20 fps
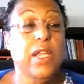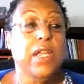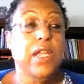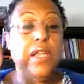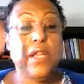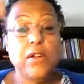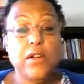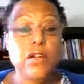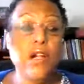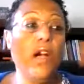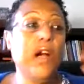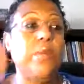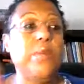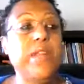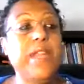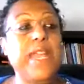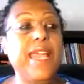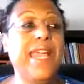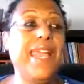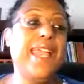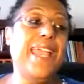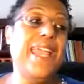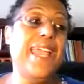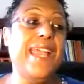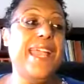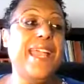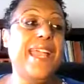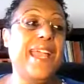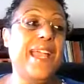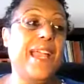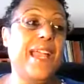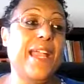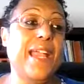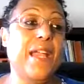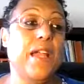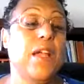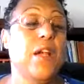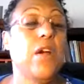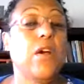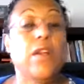you know, combing their hair,